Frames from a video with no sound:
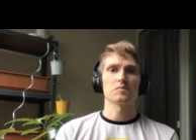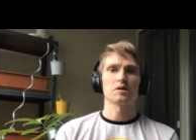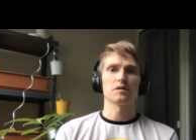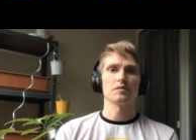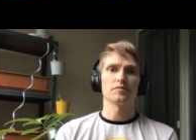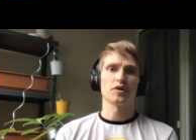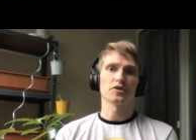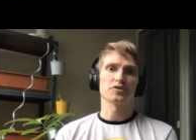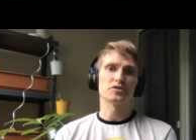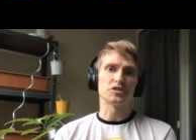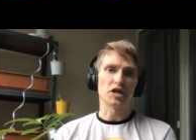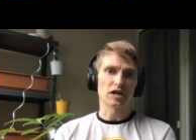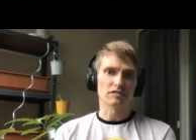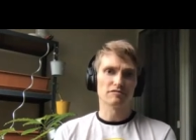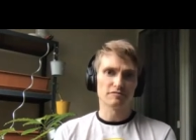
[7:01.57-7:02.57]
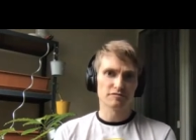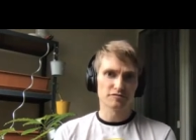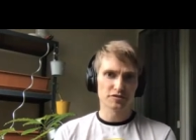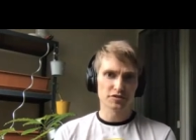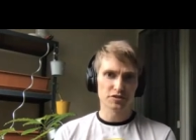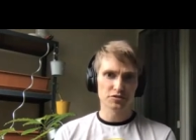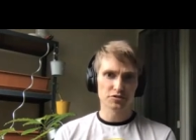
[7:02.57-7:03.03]
not done for
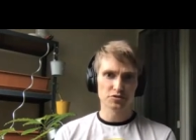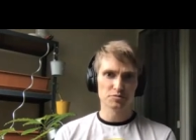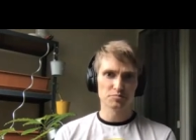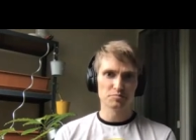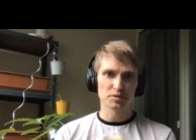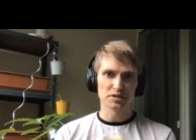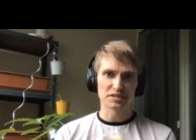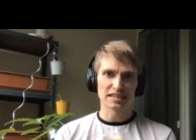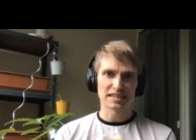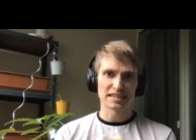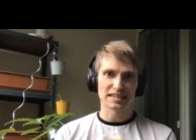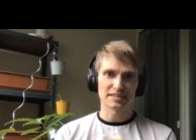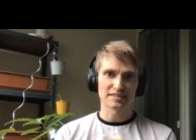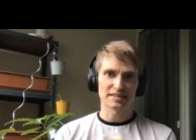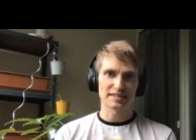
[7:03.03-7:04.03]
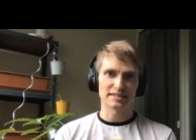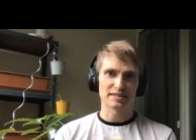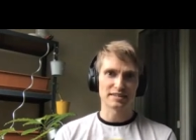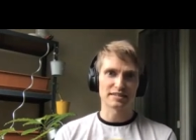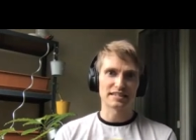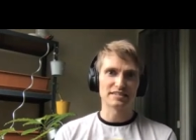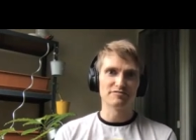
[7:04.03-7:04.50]
you, but eh, they they
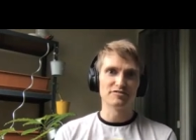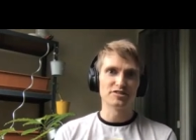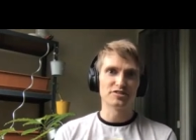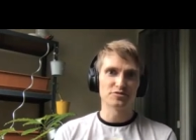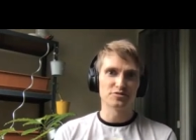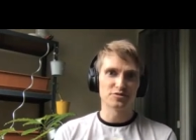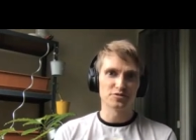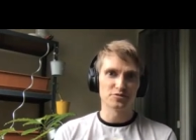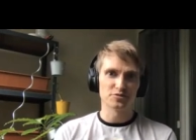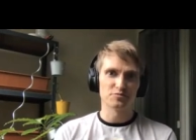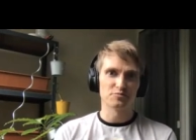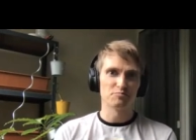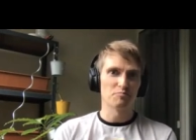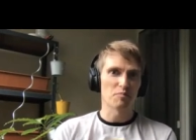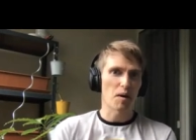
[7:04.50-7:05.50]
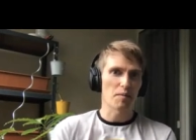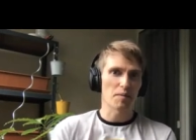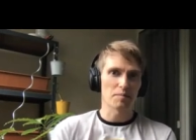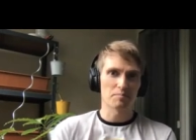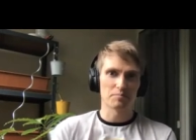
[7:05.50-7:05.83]
give it to you uh,